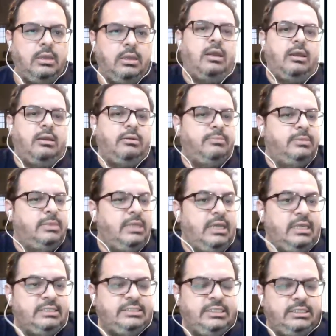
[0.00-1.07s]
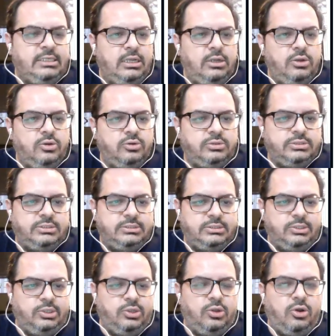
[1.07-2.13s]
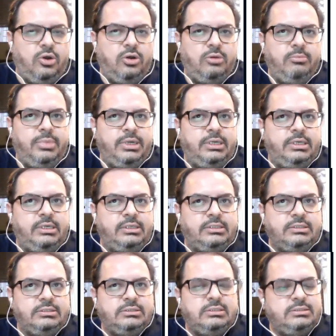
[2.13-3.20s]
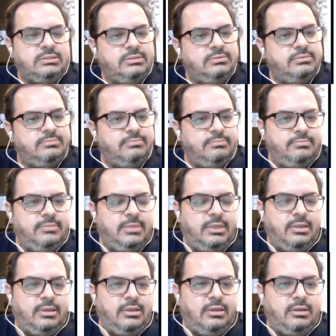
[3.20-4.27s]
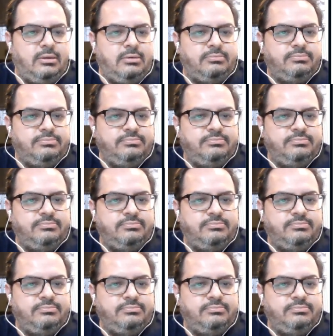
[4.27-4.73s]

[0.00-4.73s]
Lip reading: The agenda looks long, but um,